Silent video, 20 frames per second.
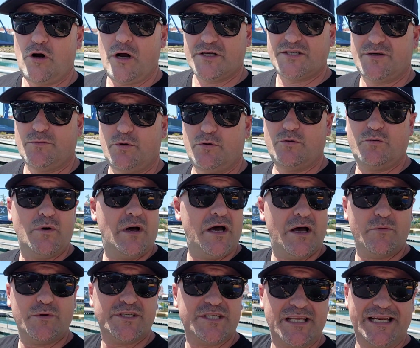right, so we, uh,
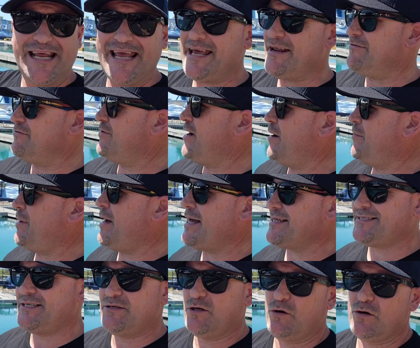we're just gonna head around
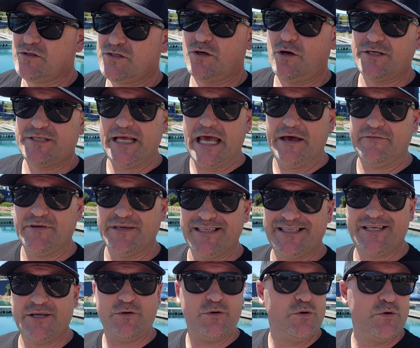past the Dockside Tavern
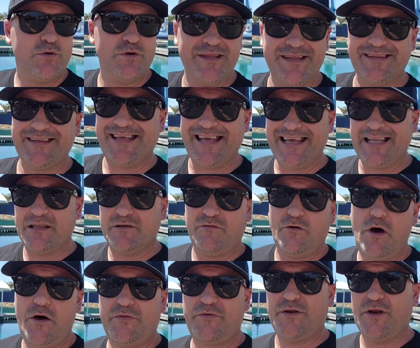to the
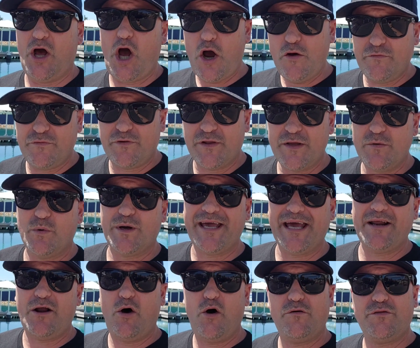Leviathan. Hopefully we'll
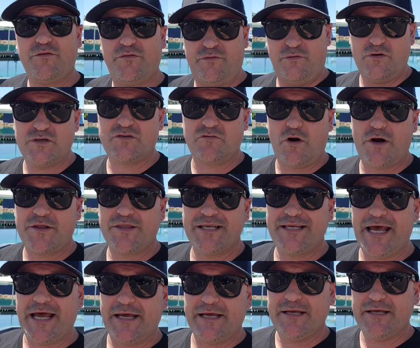get on the first ride of the
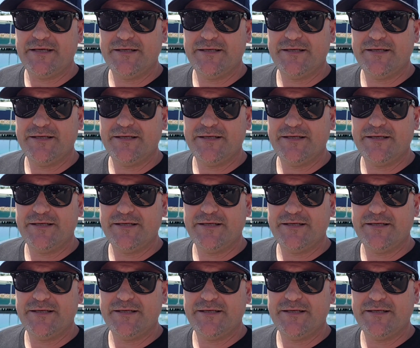day.